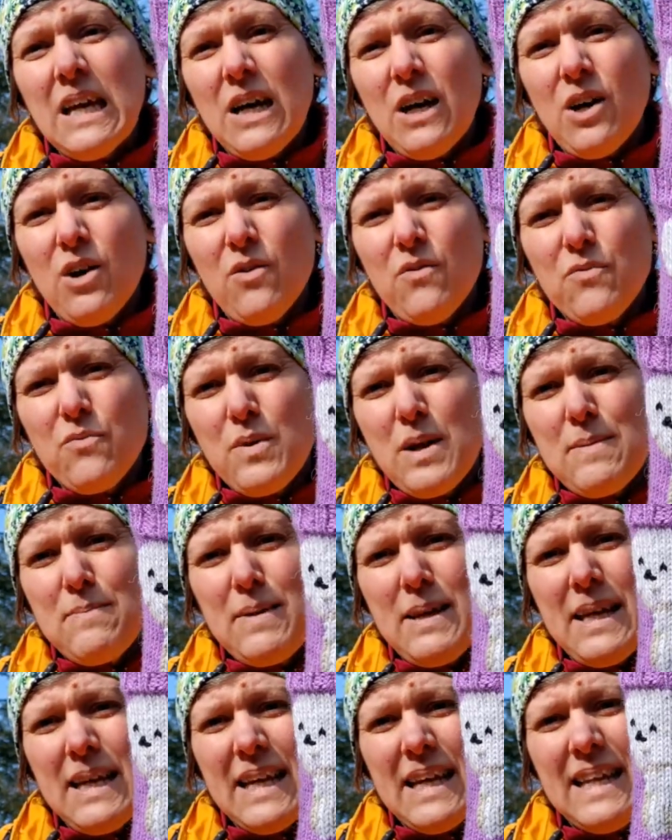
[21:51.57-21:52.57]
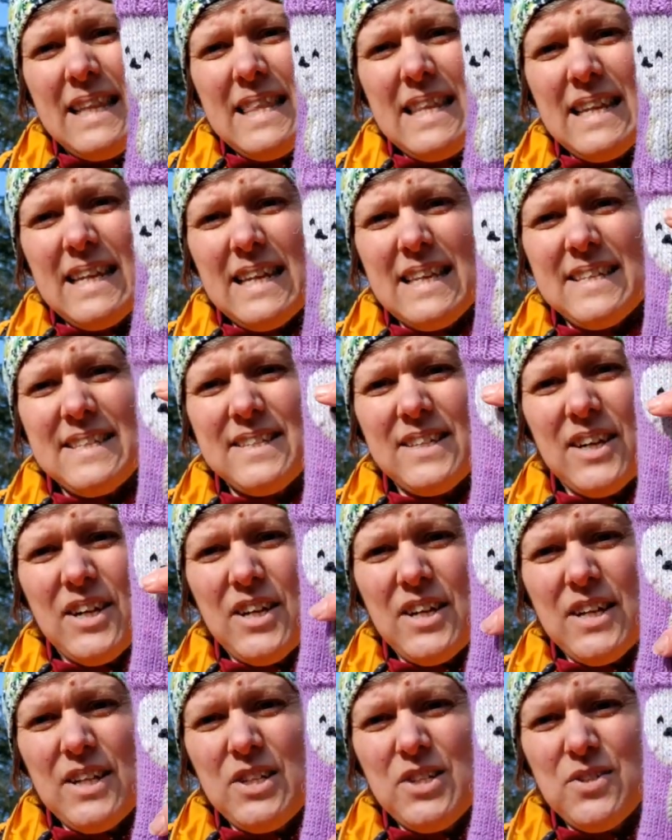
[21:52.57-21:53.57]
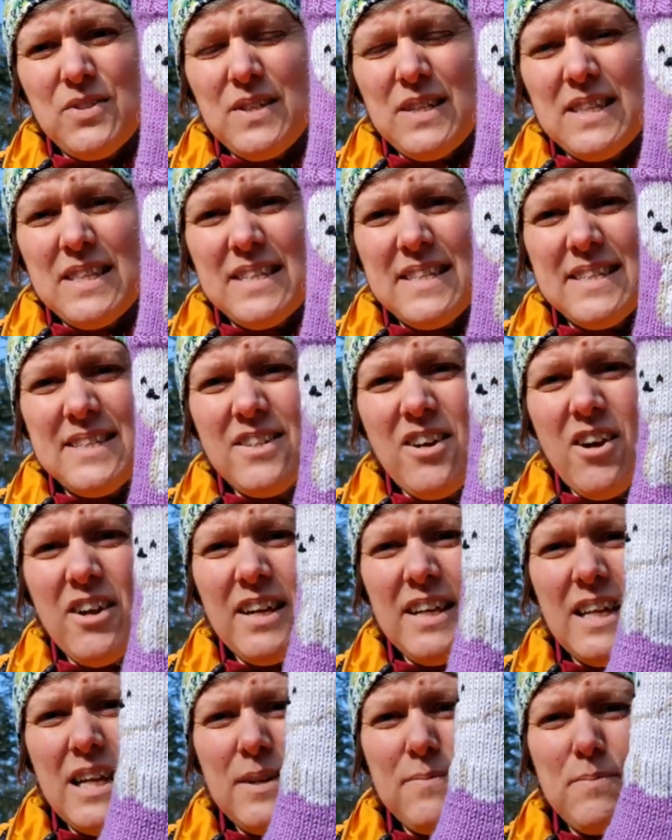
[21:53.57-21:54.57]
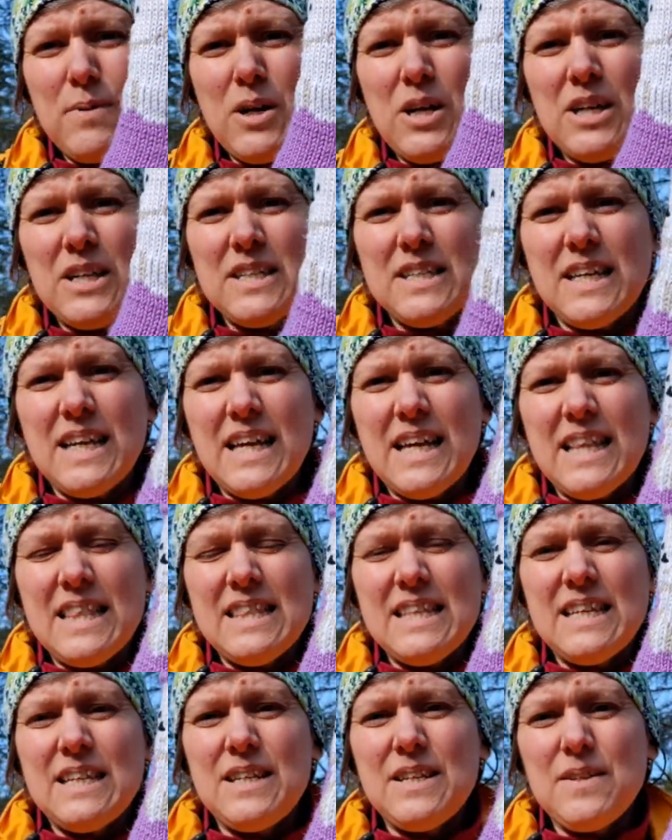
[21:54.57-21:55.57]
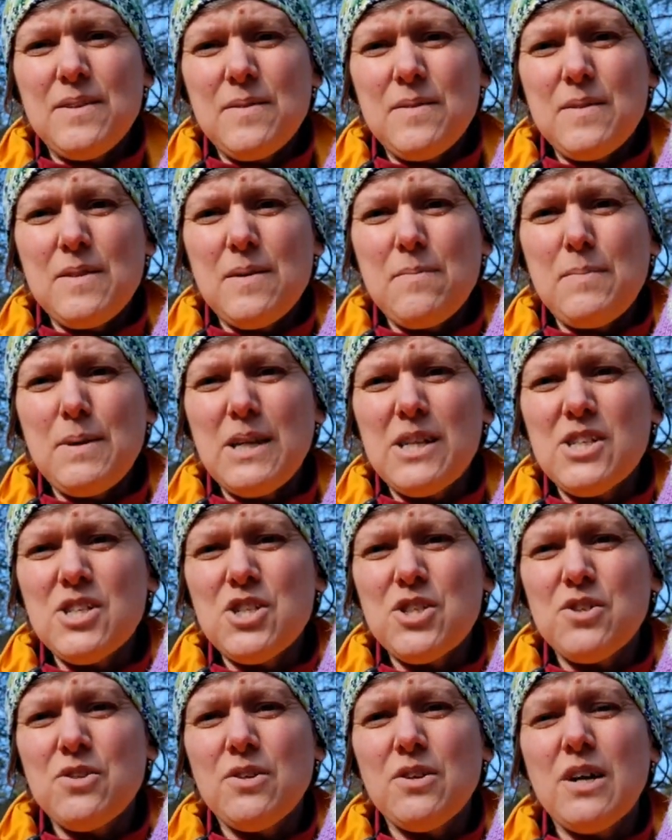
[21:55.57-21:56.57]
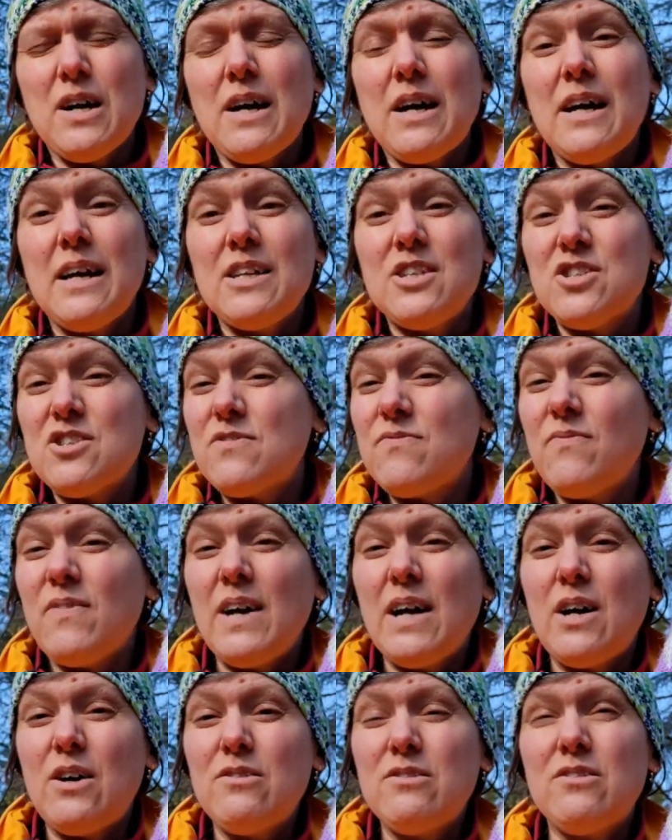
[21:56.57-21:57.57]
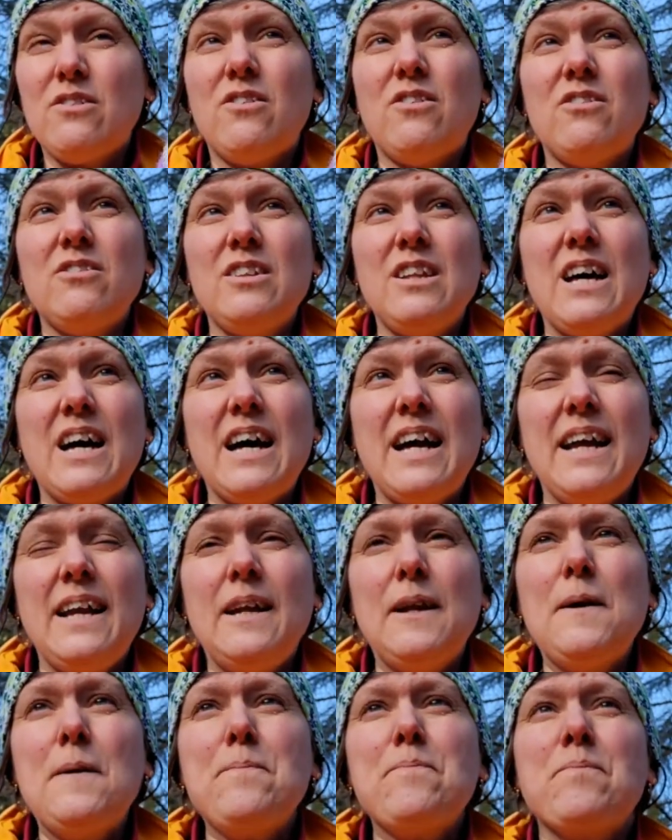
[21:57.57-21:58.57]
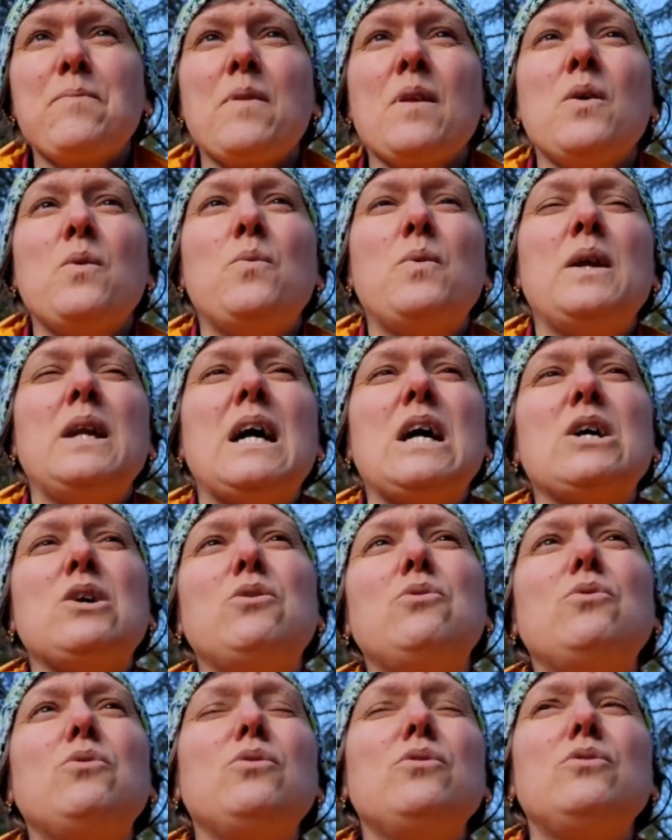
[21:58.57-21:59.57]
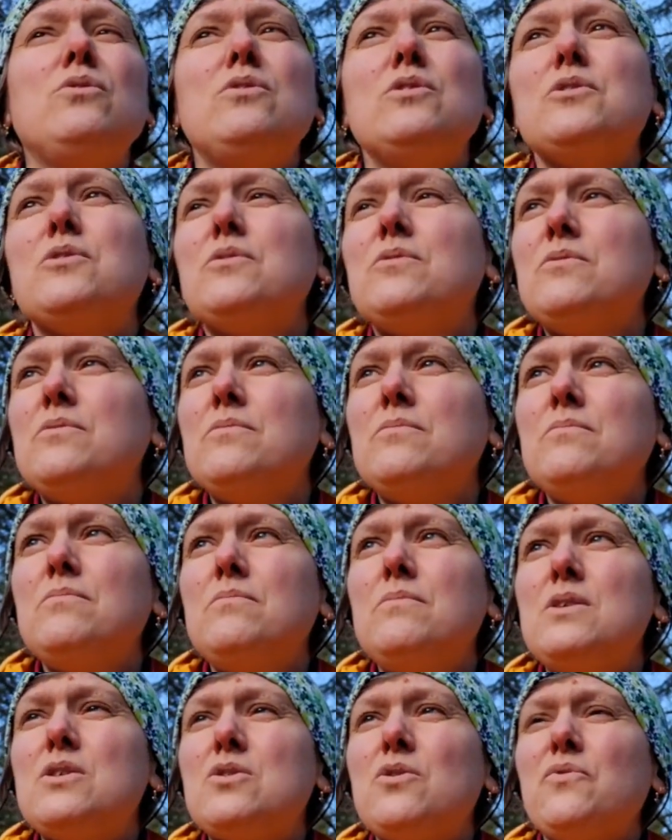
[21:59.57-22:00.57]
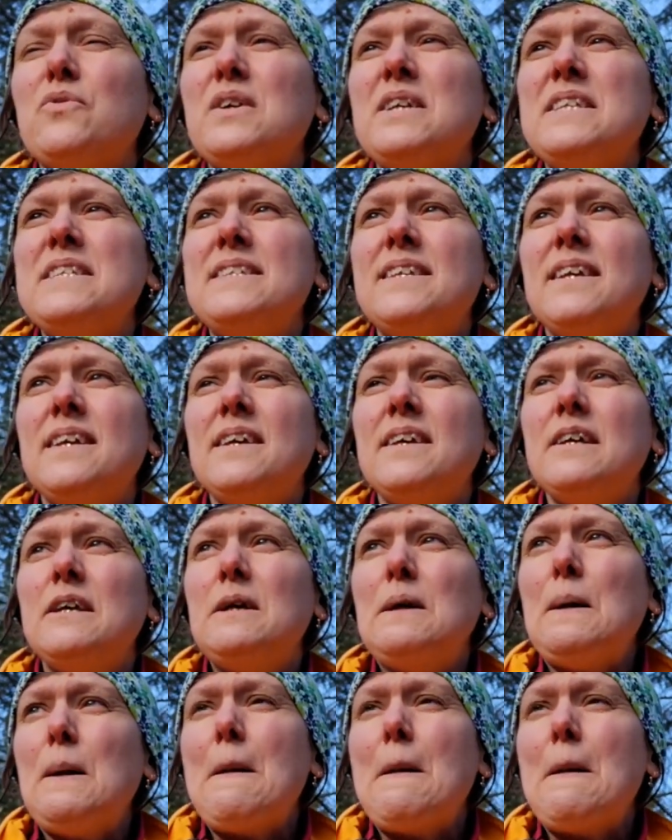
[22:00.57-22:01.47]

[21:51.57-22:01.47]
of ribbing, and then I started doing the stockinette part, and then the picture I just found online when I googled bichon frisé